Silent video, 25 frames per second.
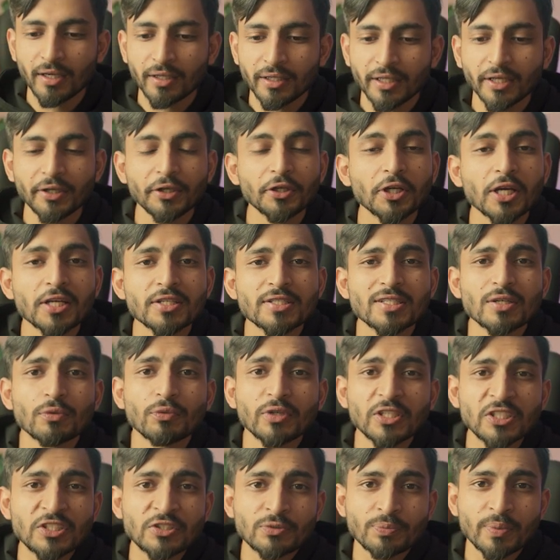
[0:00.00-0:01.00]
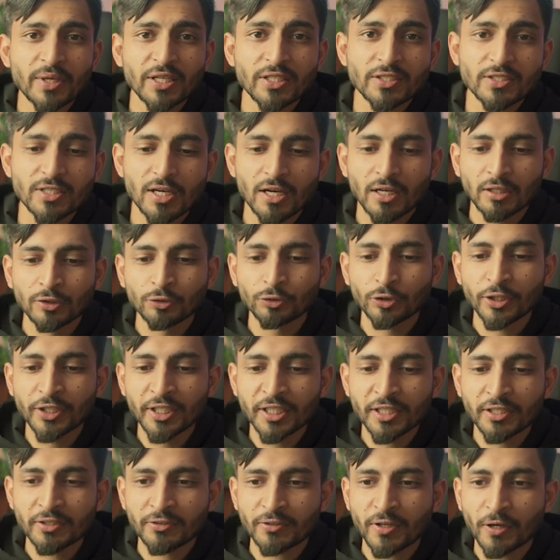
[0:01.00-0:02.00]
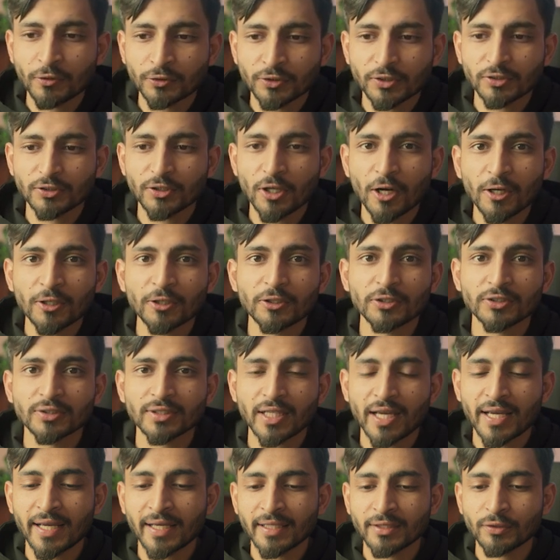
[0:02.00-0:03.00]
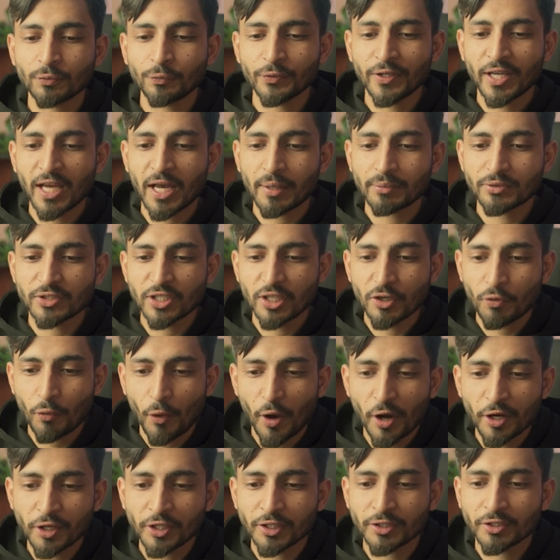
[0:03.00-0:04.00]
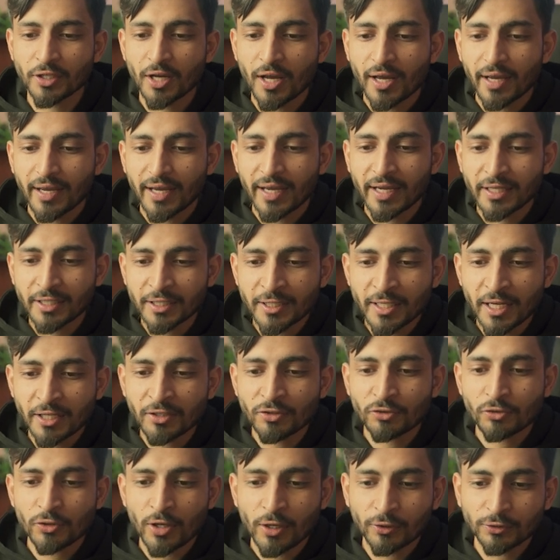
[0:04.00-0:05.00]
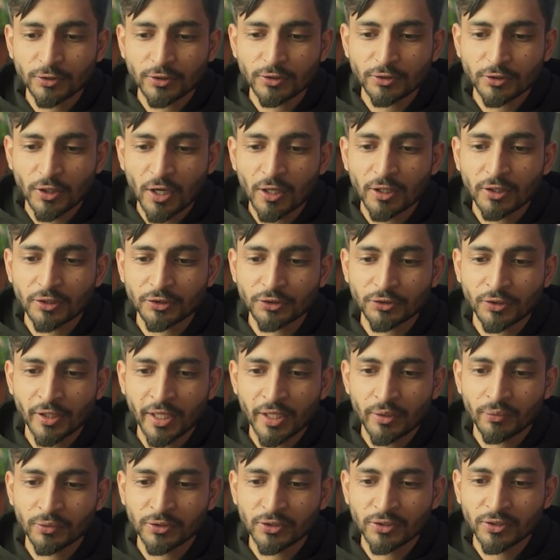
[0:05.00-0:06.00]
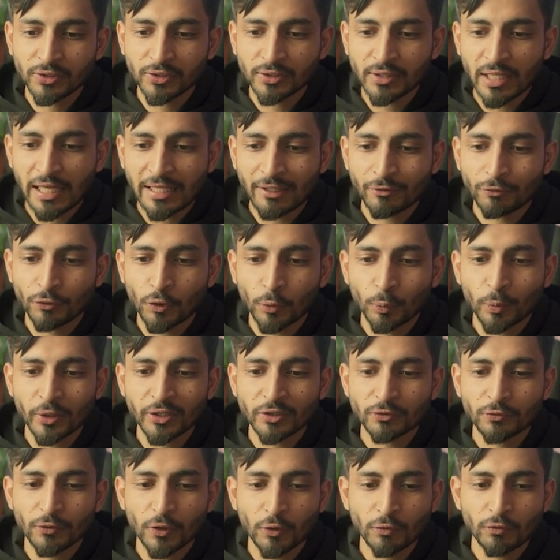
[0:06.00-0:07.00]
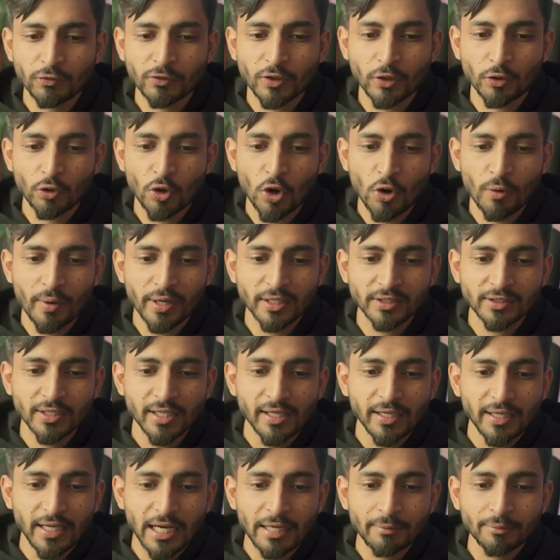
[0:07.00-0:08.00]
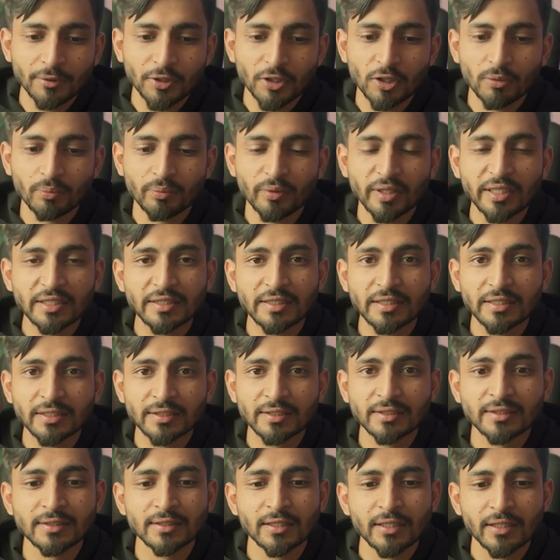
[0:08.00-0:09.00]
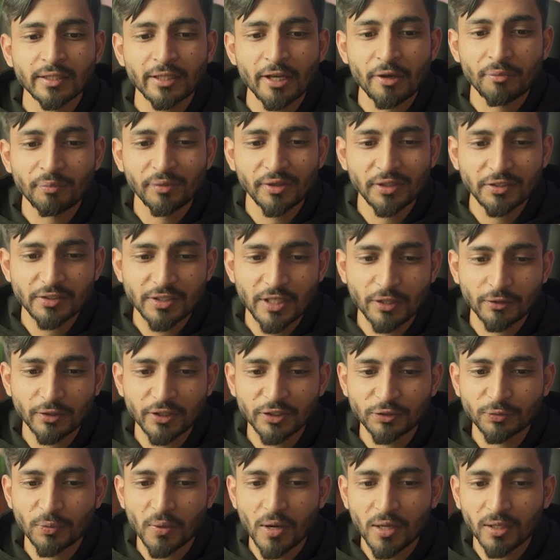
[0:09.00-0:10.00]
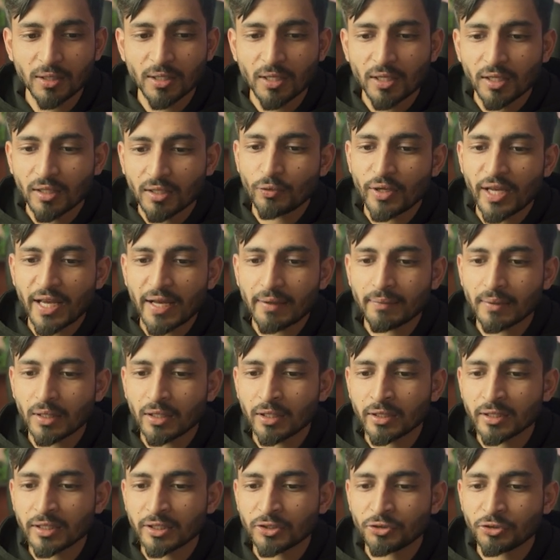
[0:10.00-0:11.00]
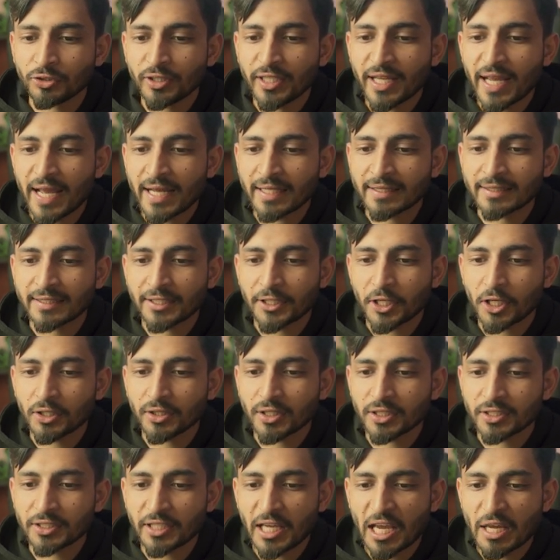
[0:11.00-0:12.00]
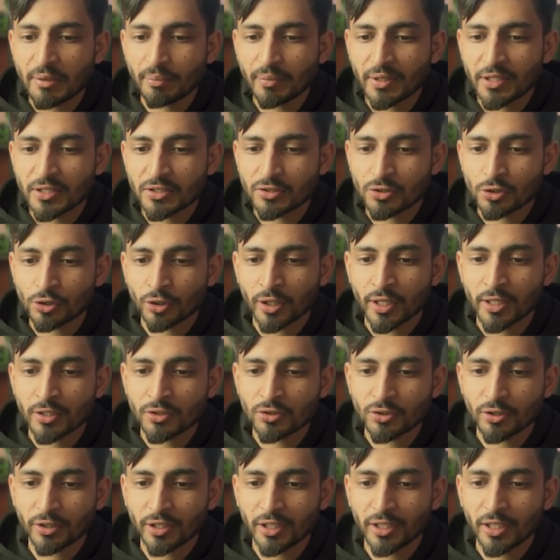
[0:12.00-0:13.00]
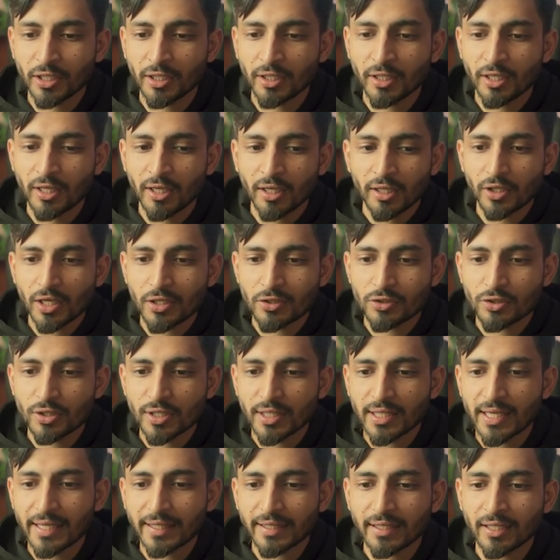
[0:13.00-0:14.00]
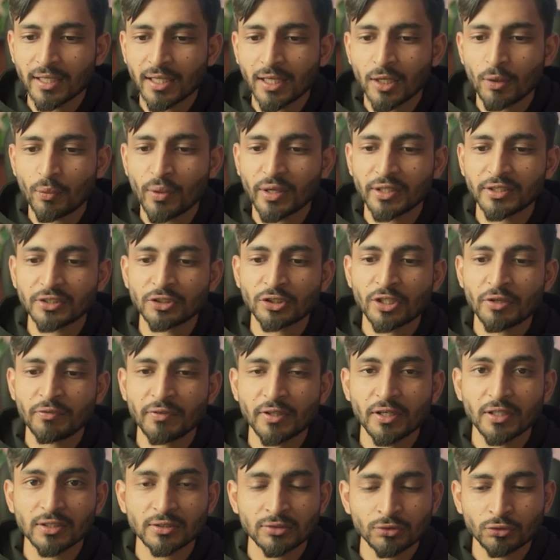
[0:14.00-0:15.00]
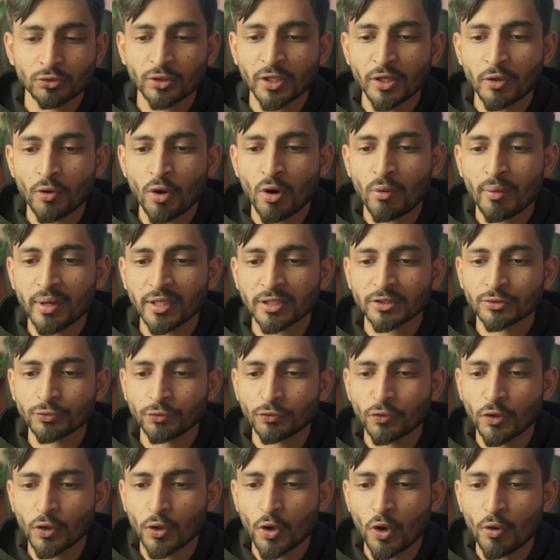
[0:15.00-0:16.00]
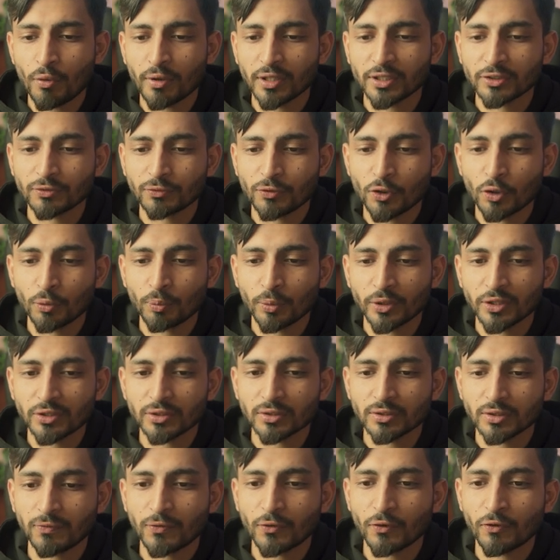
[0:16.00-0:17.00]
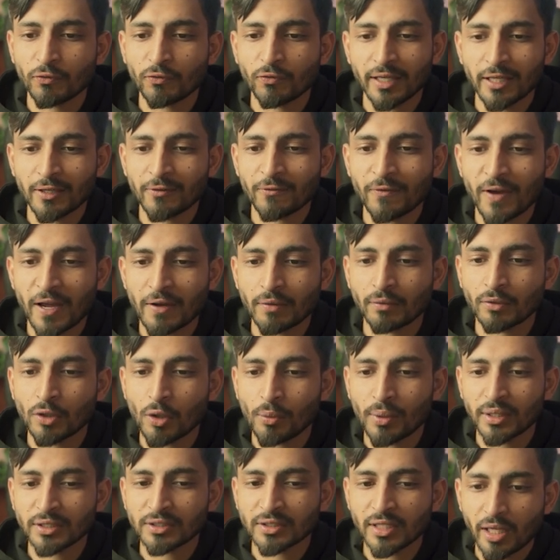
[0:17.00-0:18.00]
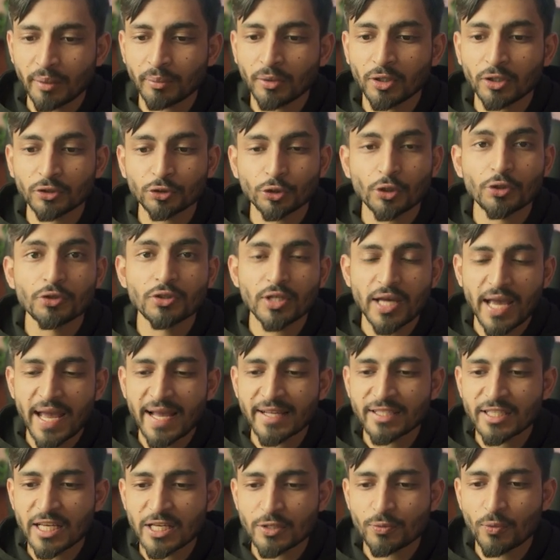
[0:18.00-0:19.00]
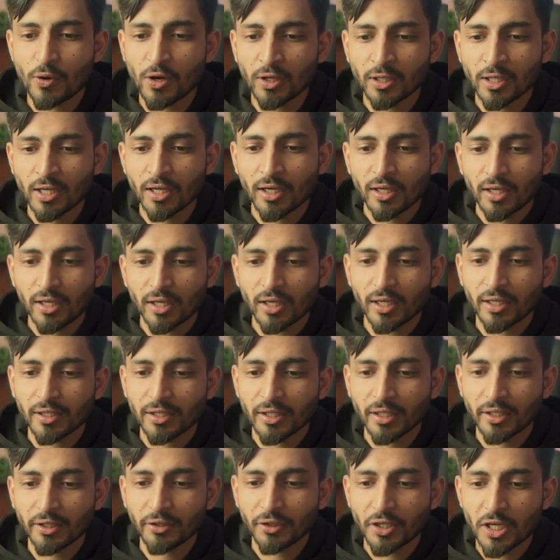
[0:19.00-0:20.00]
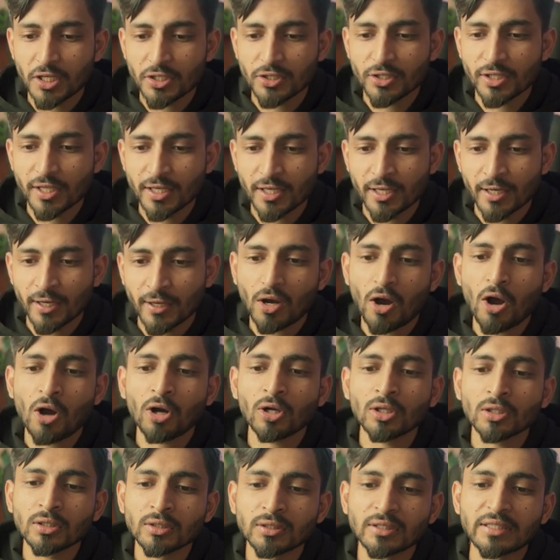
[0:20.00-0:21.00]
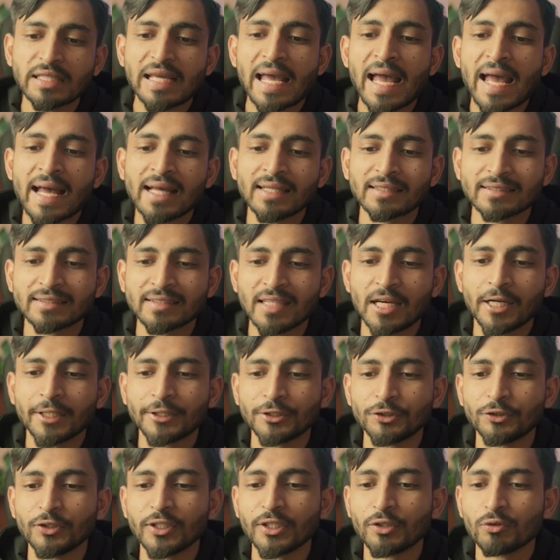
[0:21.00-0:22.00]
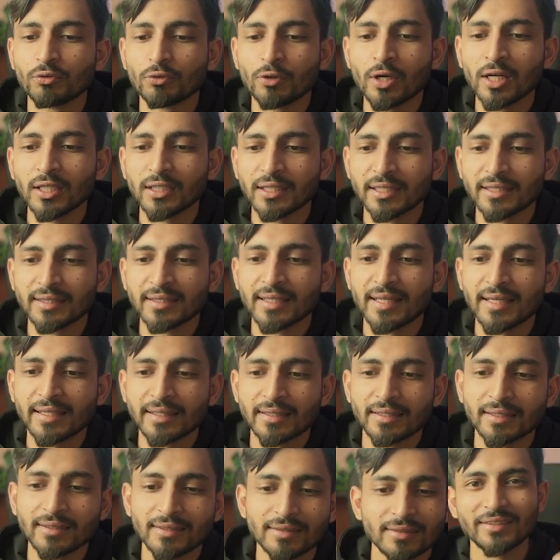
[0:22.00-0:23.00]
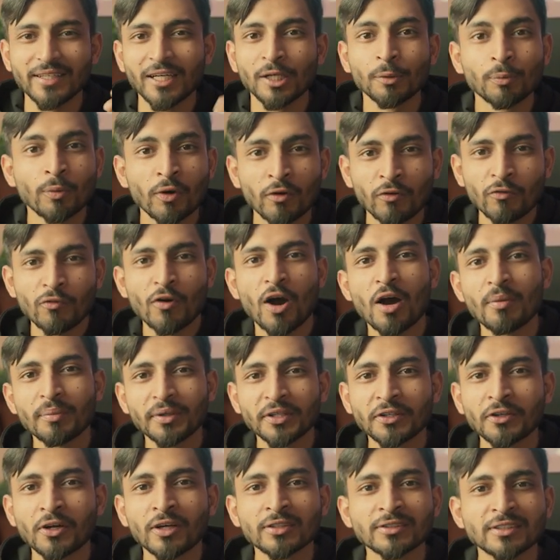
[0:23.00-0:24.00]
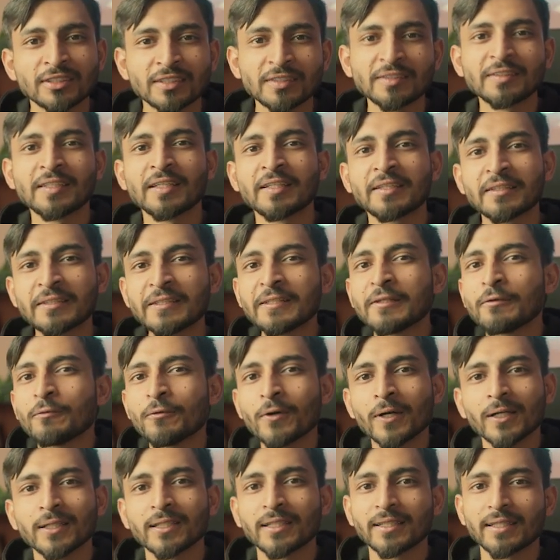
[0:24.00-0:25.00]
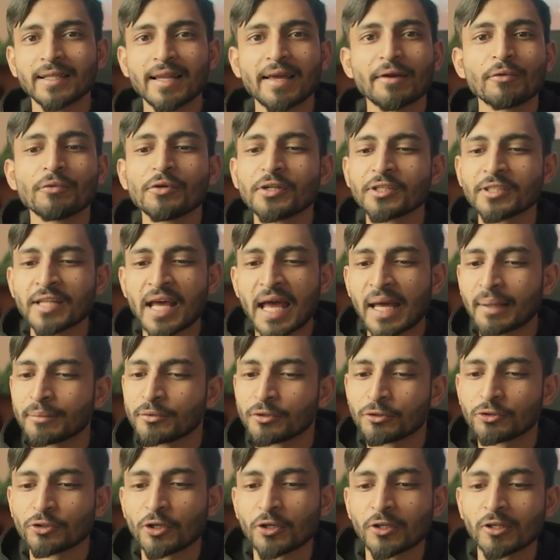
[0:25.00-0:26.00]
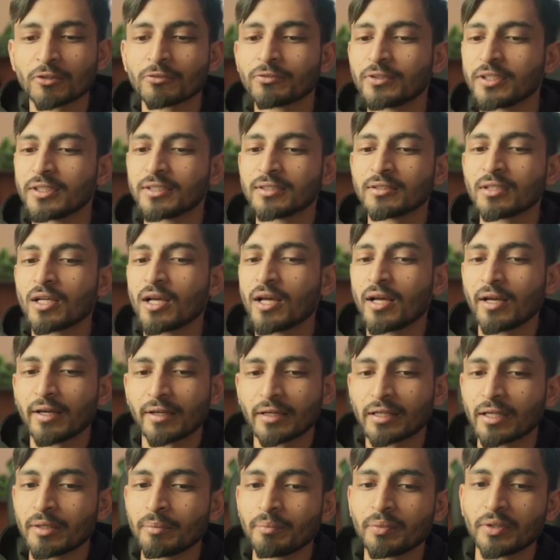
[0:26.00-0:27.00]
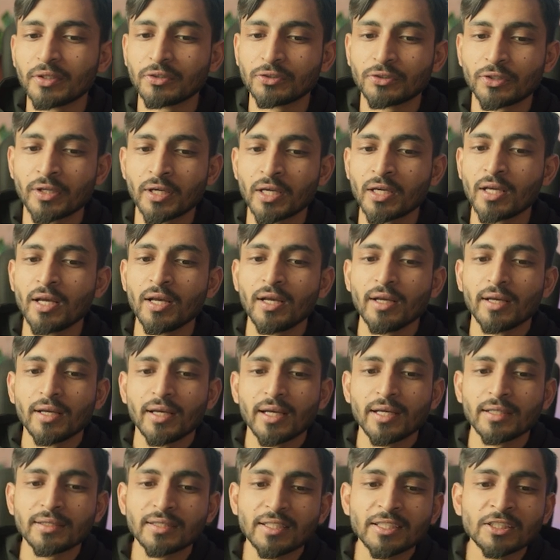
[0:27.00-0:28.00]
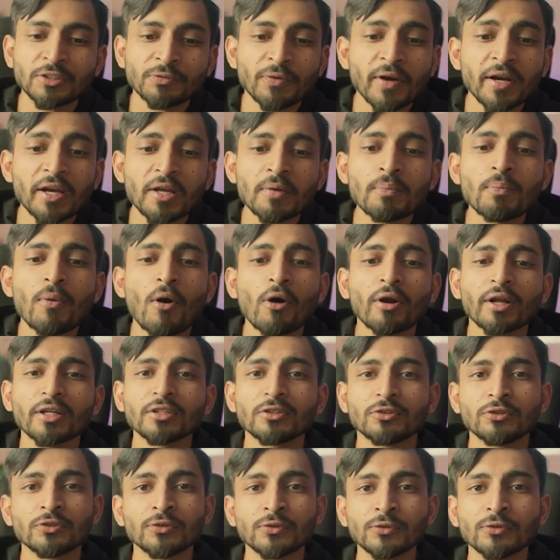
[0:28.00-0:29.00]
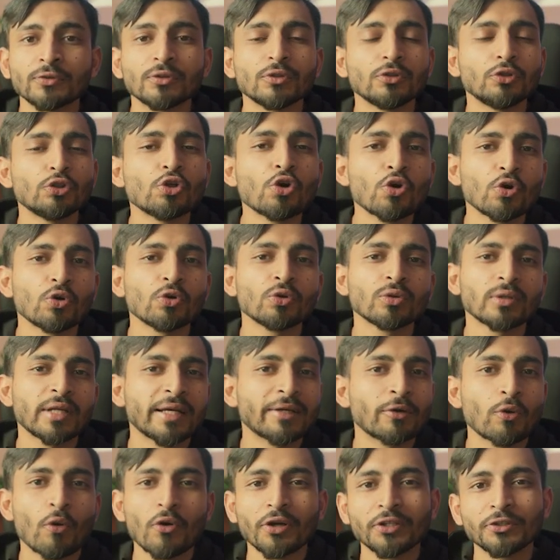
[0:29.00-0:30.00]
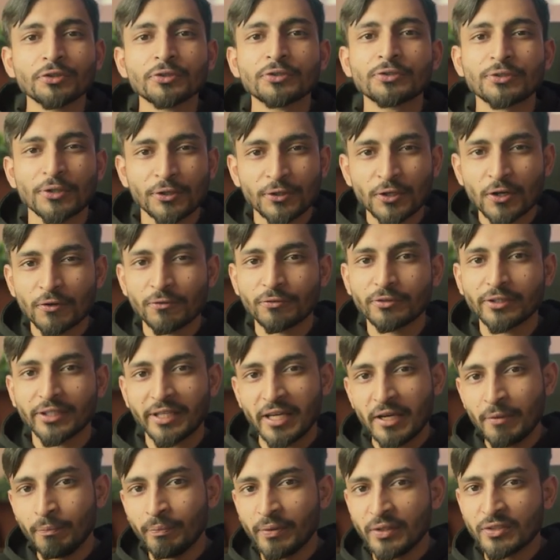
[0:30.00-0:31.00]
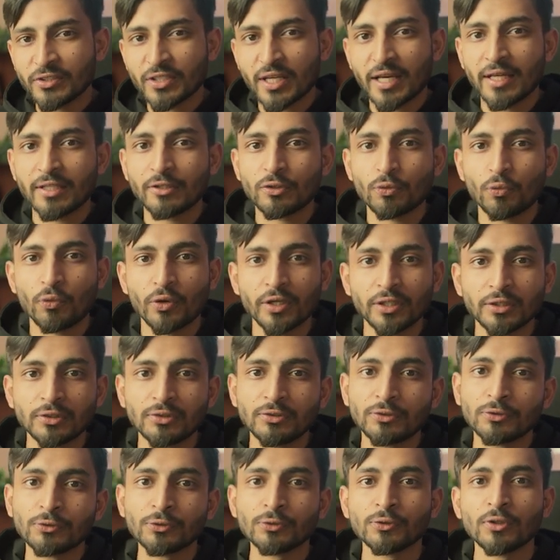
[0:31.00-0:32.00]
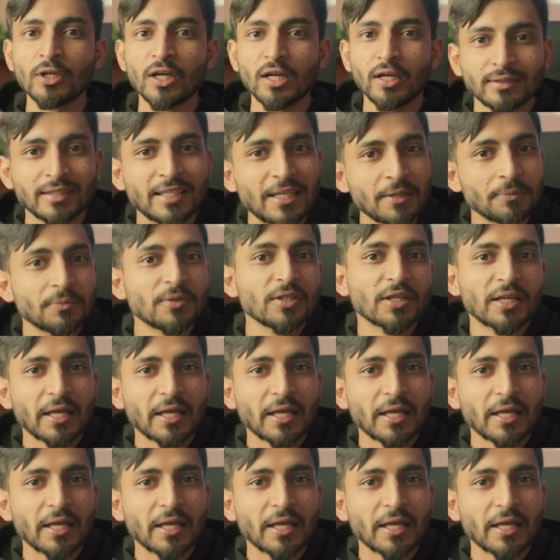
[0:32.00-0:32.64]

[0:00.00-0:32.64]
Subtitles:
Here you can see we spent $20,000 and we have generated $89,000, okay, which is like 4.44 ROAS. I'm gonna break this campaign down as well. We have only 3 ad set on this campaigns, okay. So here you can see like one is giving us 3 ROAS, 4 ROAS, 4.485 ROAS. I'm gonna show you the ads as well. Here you can see all the ads are doing well, and like they're performing constantly well, and like we don't have to turn off these campaigns, okay. And it's very important to know like when to turn off the campaigns and when to keep the